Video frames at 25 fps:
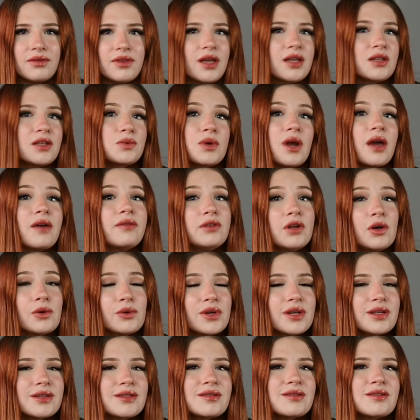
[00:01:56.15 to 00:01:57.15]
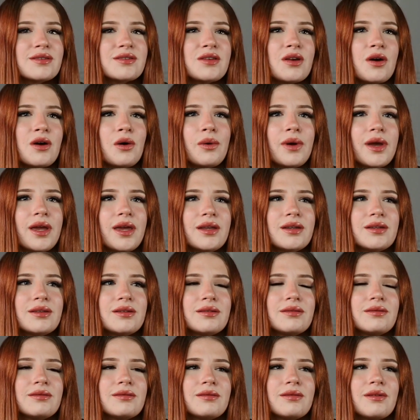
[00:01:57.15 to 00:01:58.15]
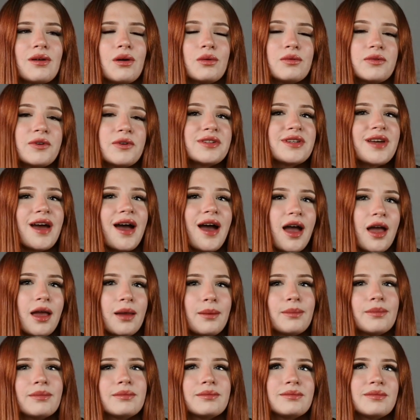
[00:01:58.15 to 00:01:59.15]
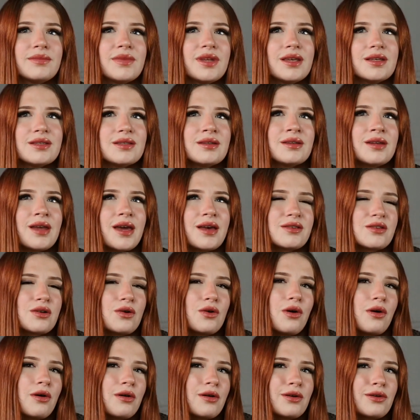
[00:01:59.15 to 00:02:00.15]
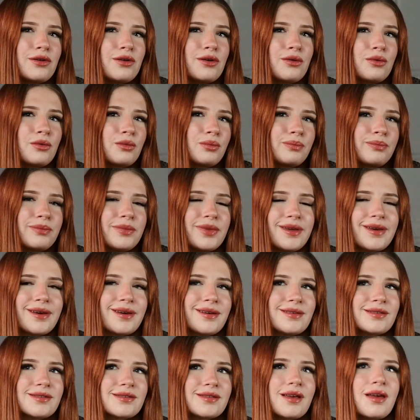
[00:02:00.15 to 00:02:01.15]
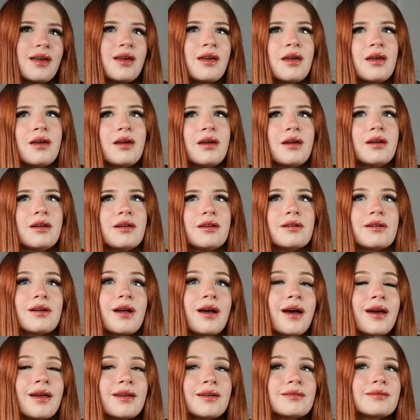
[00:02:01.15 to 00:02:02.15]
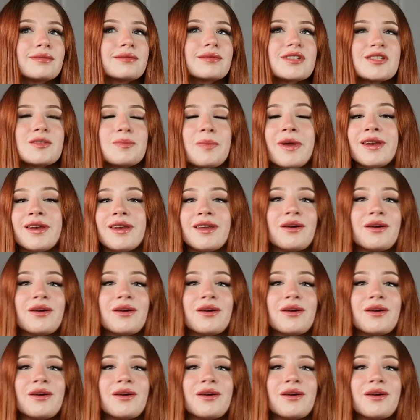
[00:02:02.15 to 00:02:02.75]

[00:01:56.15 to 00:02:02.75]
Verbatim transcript: That's what I've noticed. So it over time isn't as hard on you because you're not spending